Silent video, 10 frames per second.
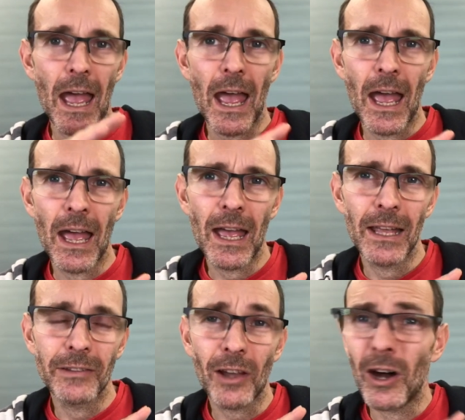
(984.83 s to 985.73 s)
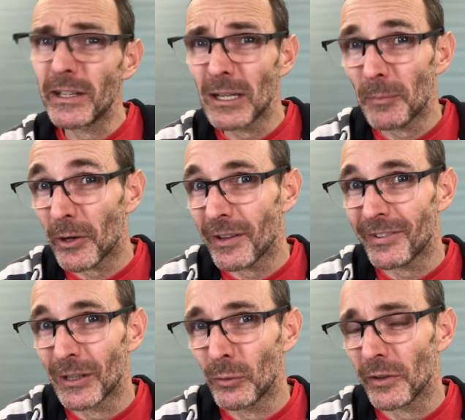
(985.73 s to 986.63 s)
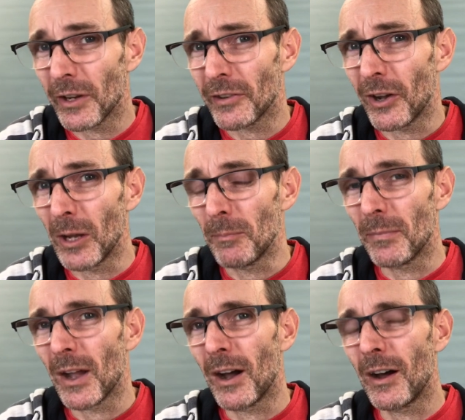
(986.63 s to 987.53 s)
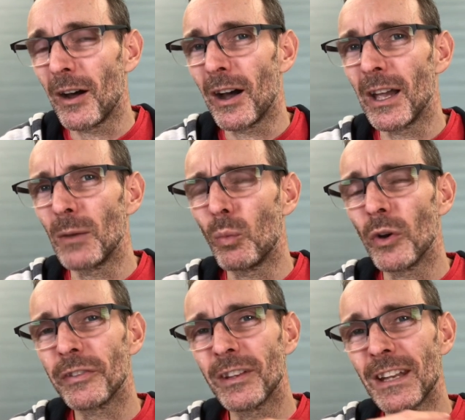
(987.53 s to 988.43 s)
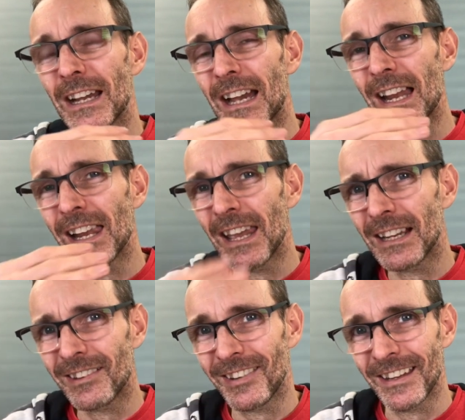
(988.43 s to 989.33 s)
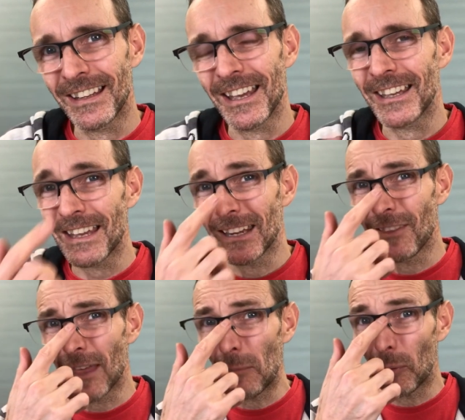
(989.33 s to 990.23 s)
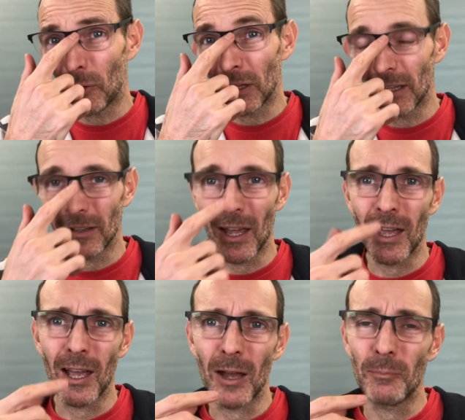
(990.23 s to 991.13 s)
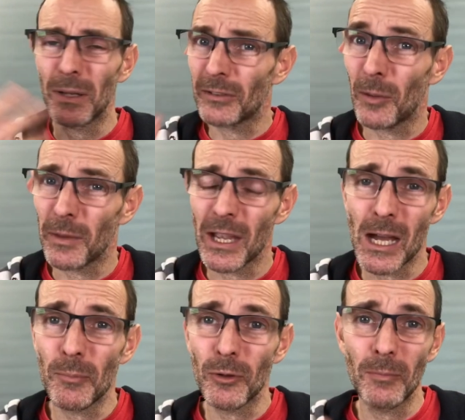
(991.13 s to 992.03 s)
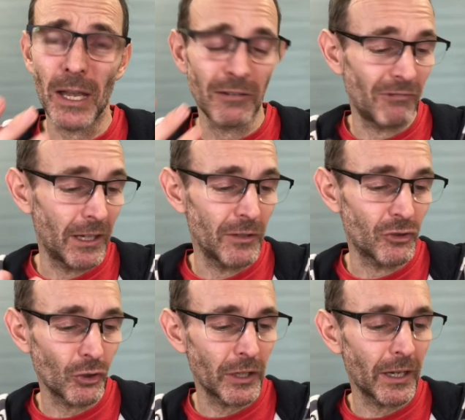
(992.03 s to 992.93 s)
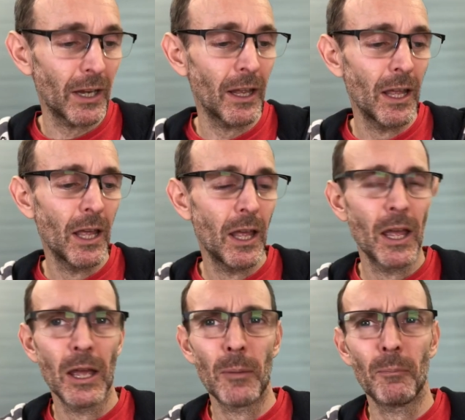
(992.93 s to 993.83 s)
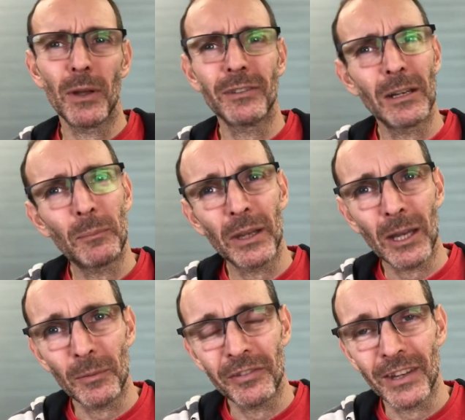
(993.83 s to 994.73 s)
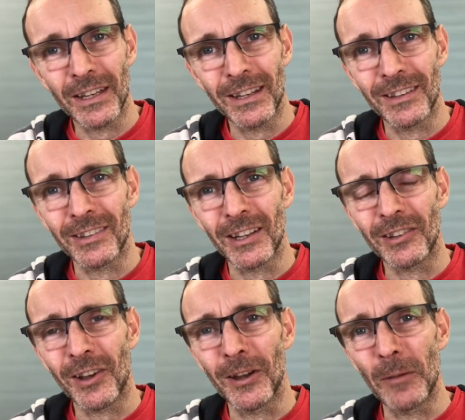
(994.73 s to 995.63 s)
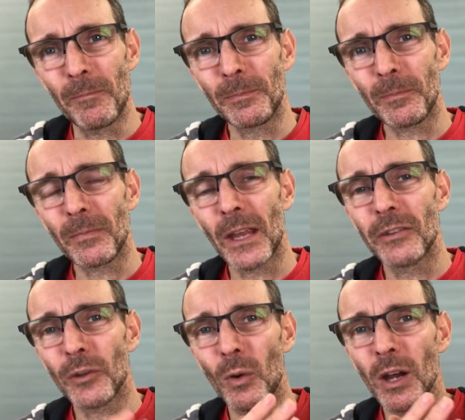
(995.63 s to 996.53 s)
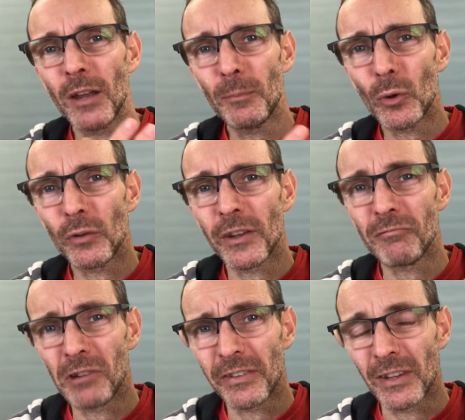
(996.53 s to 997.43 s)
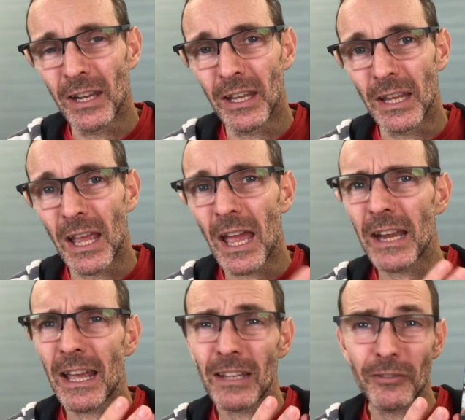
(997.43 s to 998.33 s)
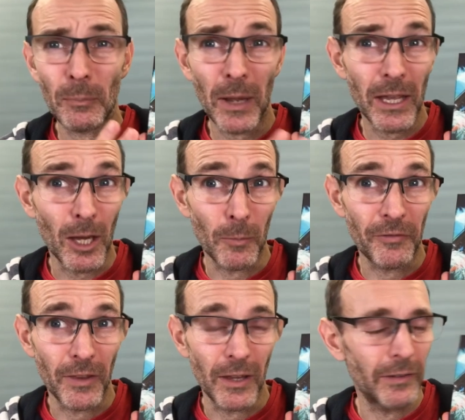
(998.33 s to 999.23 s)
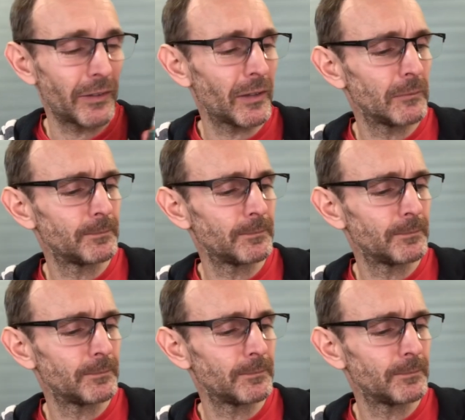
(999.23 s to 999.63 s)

And I didn't buy the singles at the time. I wasn't collecting again at that point. Picked up the album and really enjoyed it, but didn't pick up the CDs at the time. So I have bought this recently and had to pay up for this.